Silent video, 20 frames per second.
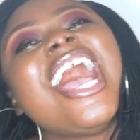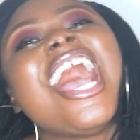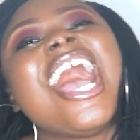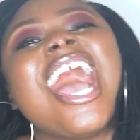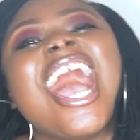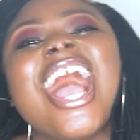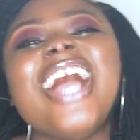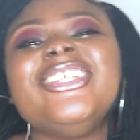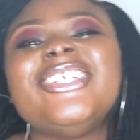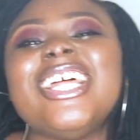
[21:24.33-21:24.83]

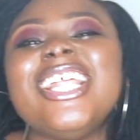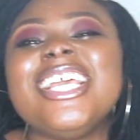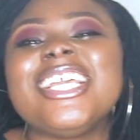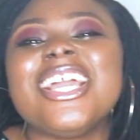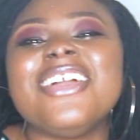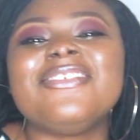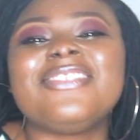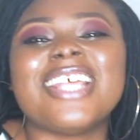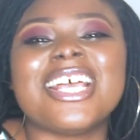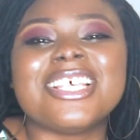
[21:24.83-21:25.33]
I actually
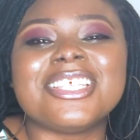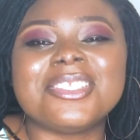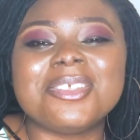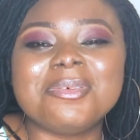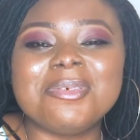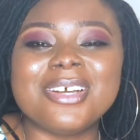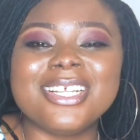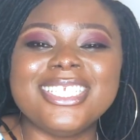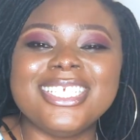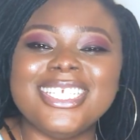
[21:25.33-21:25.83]
gave
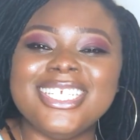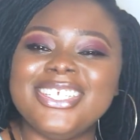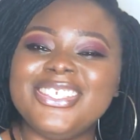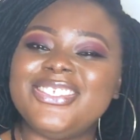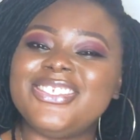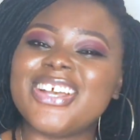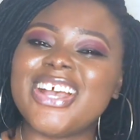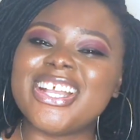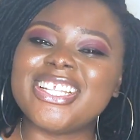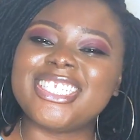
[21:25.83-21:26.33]
testimony in
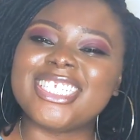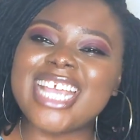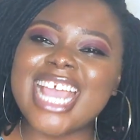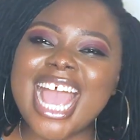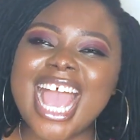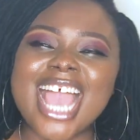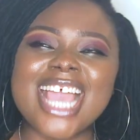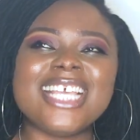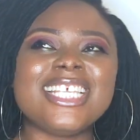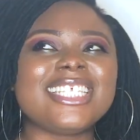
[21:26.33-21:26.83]
church,
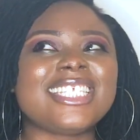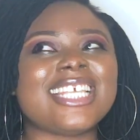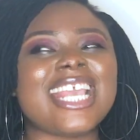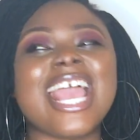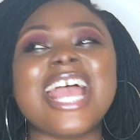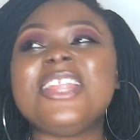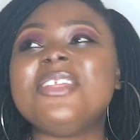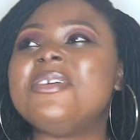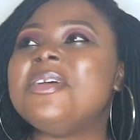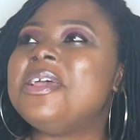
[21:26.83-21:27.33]
guys.
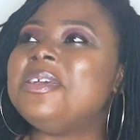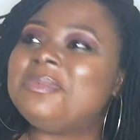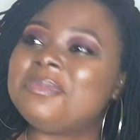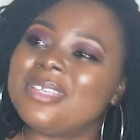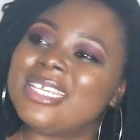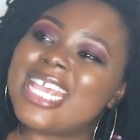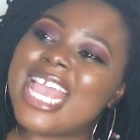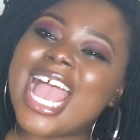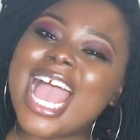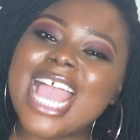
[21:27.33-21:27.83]
Anyway,
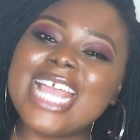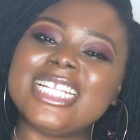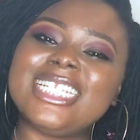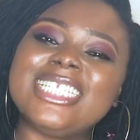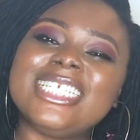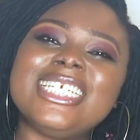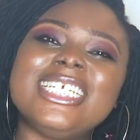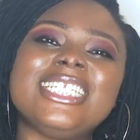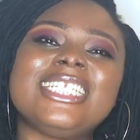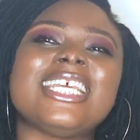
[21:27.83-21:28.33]
yeah, I
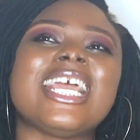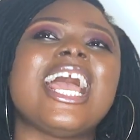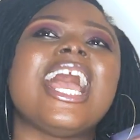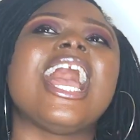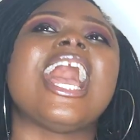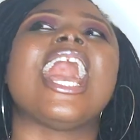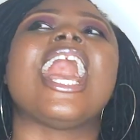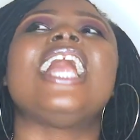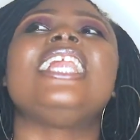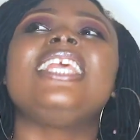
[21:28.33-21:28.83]
did.
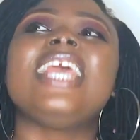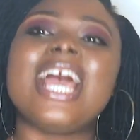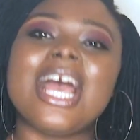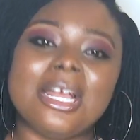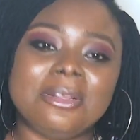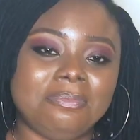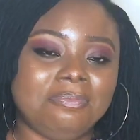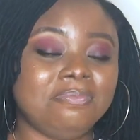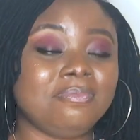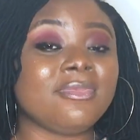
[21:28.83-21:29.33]
And yeah,
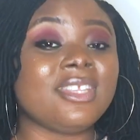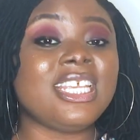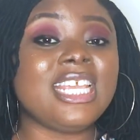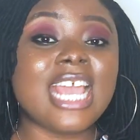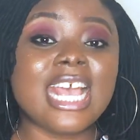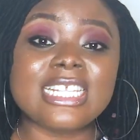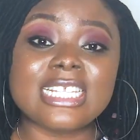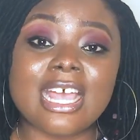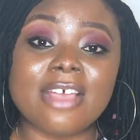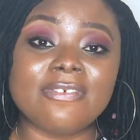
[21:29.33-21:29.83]

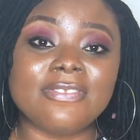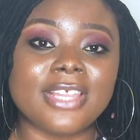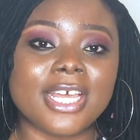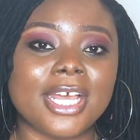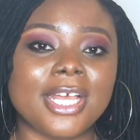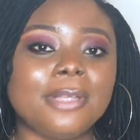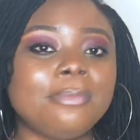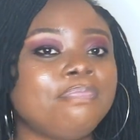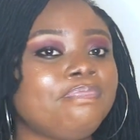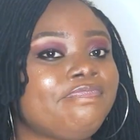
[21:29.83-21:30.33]
years
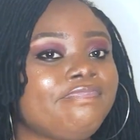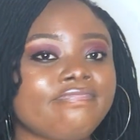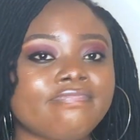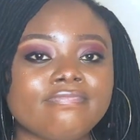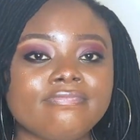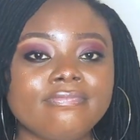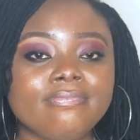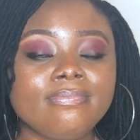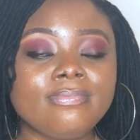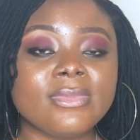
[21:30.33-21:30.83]
after,
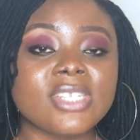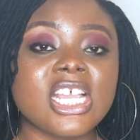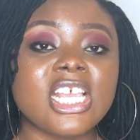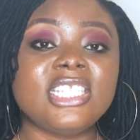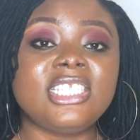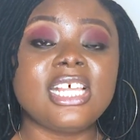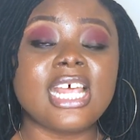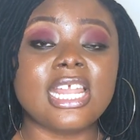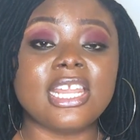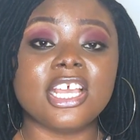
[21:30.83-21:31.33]
it's
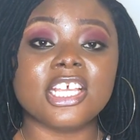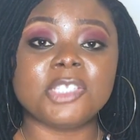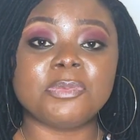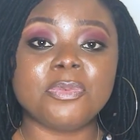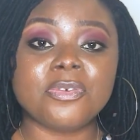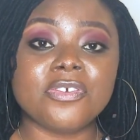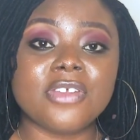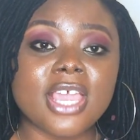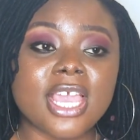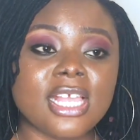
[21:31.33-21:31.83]
still an
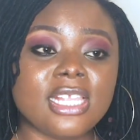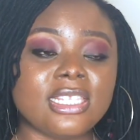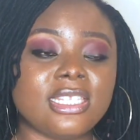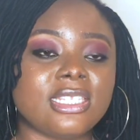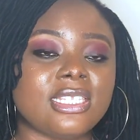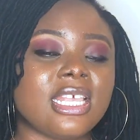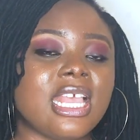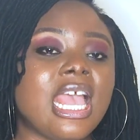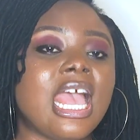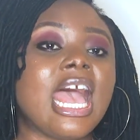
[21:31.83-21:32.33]

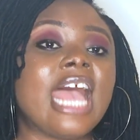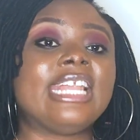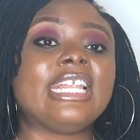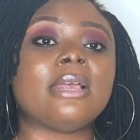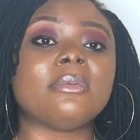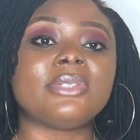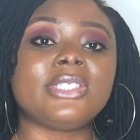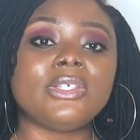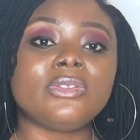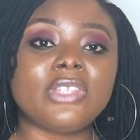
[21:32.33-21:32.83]
experience, and
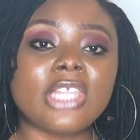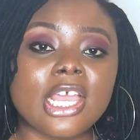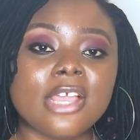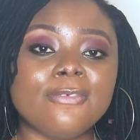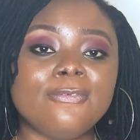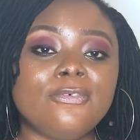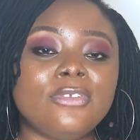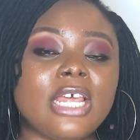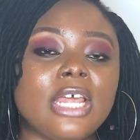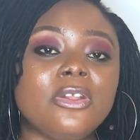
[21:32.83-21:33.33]
I'm still
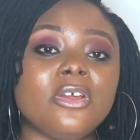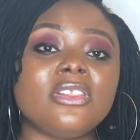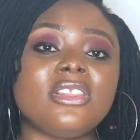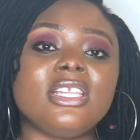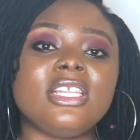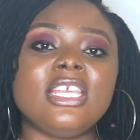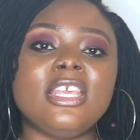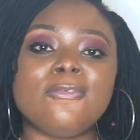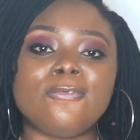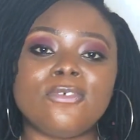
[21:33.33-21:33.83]
thankful that nothing
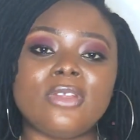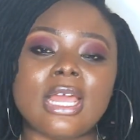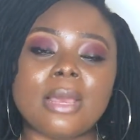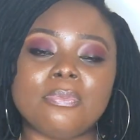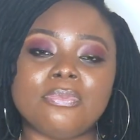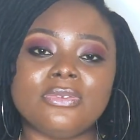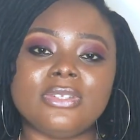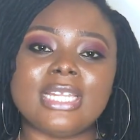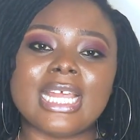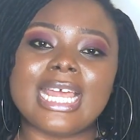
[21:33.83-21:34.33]
evil
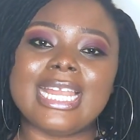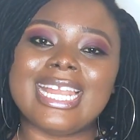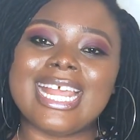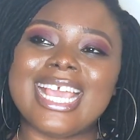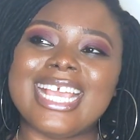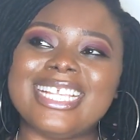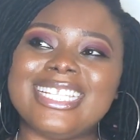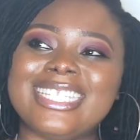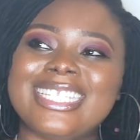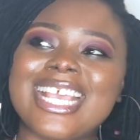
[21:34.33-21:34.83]
happened that
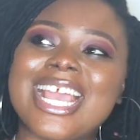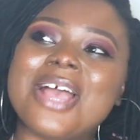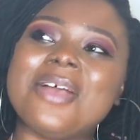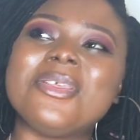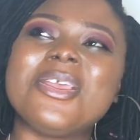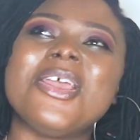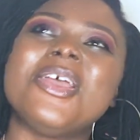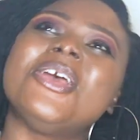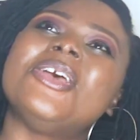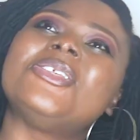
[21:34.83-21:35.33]
night. Yeah,
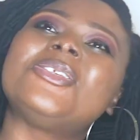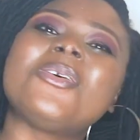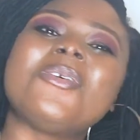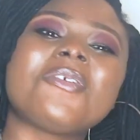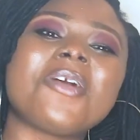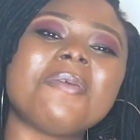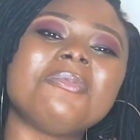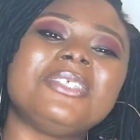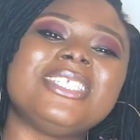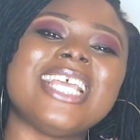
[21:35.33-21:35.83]
so we've
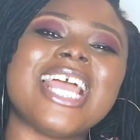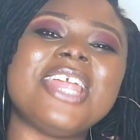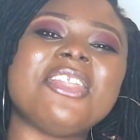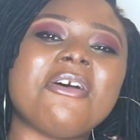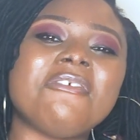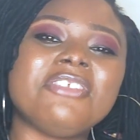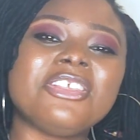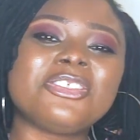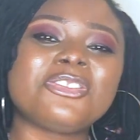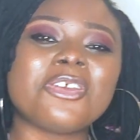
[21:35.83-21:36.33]
come to the end of
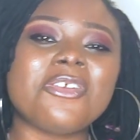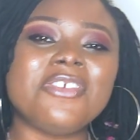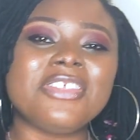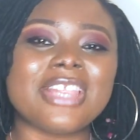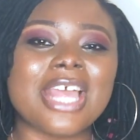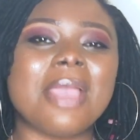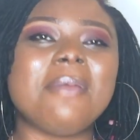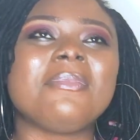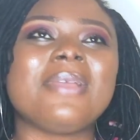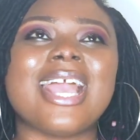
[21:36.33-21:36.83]
this story
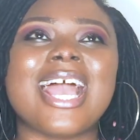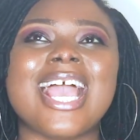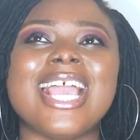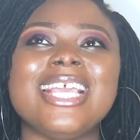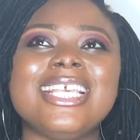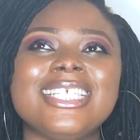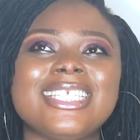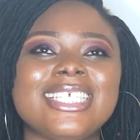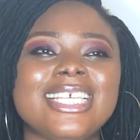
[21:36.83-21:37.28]
time, guys.